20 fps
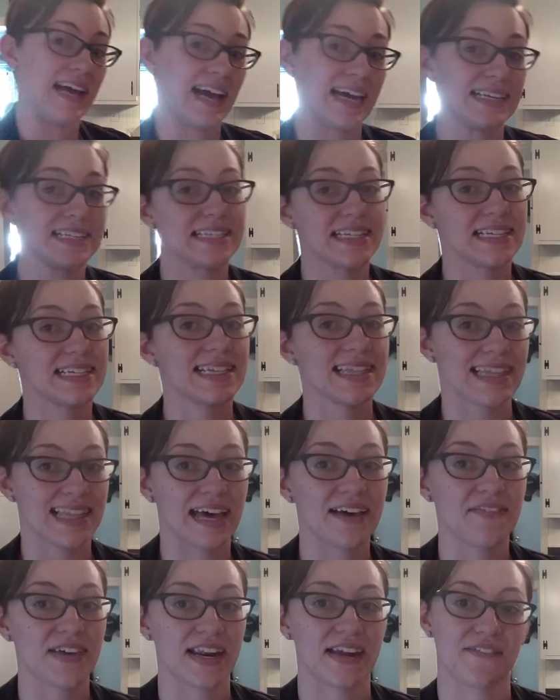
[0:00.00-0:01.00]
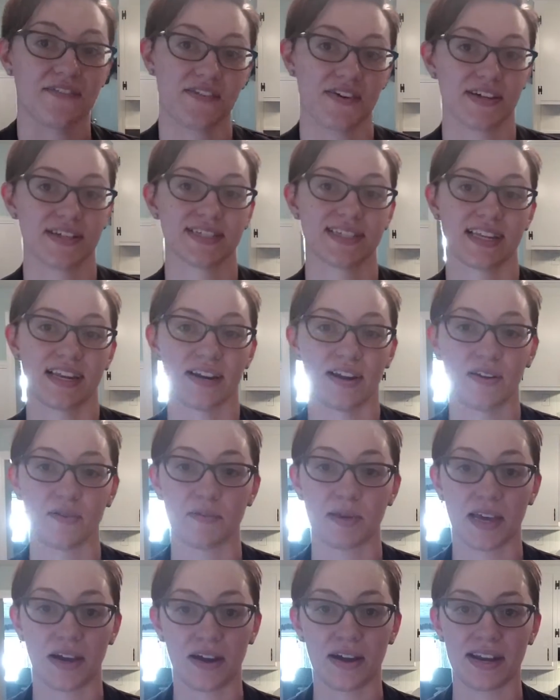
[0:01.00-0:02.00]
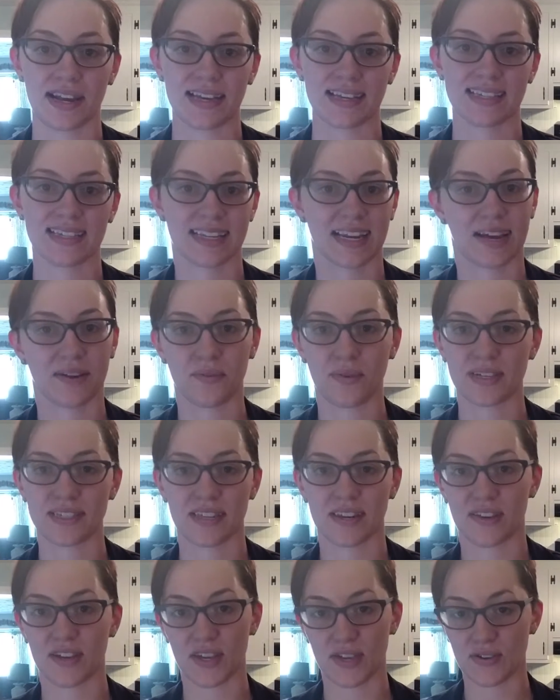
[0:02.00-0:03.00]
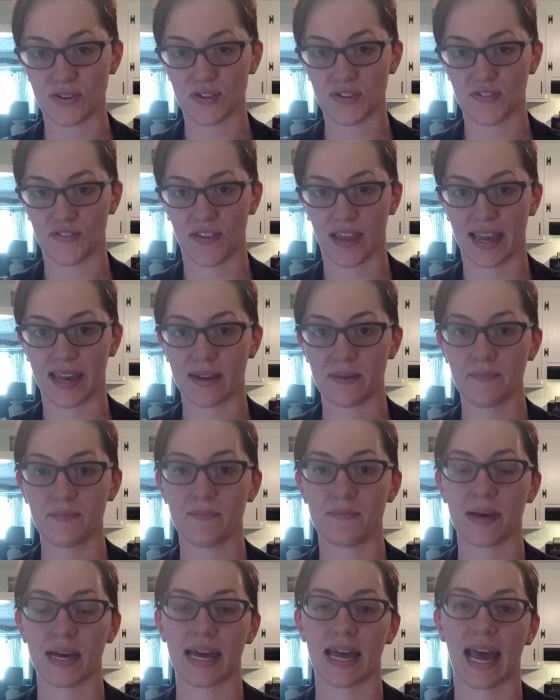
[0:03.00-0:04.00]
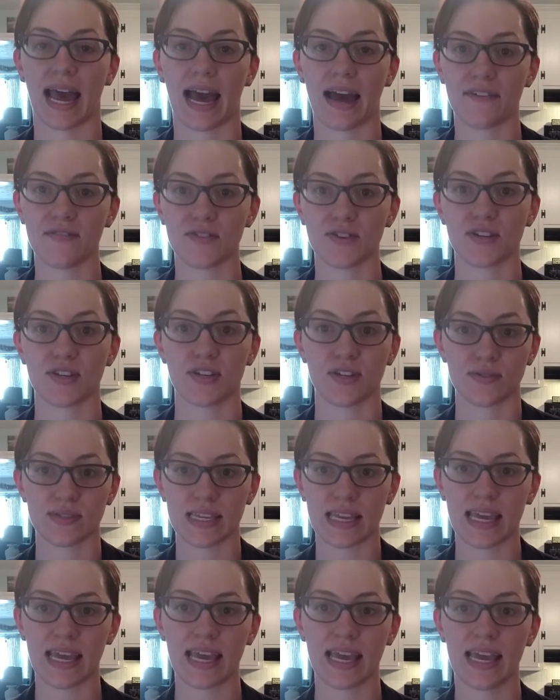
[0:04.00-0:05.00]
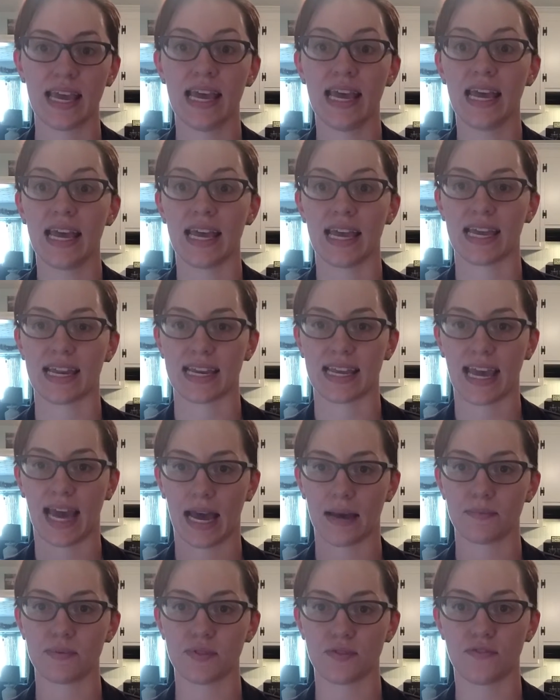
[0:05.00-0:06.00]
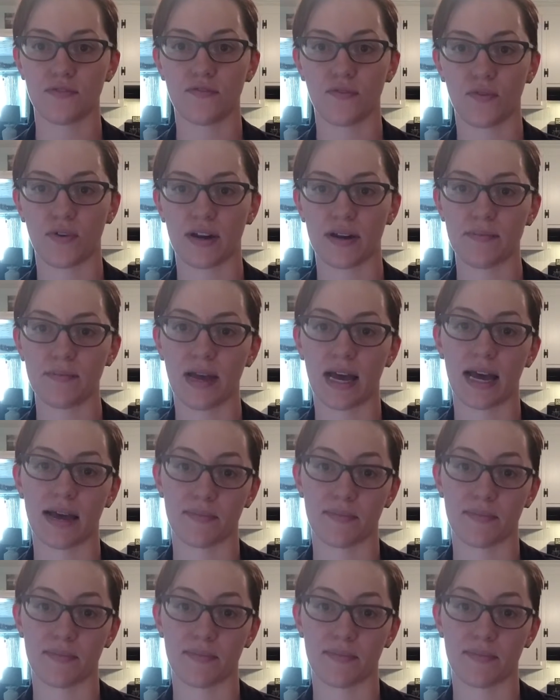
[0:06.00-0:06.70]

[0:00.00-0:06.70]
I didn't love it at first, and I'll be honest, I wasn't a huge fan, but after using it in capsule form,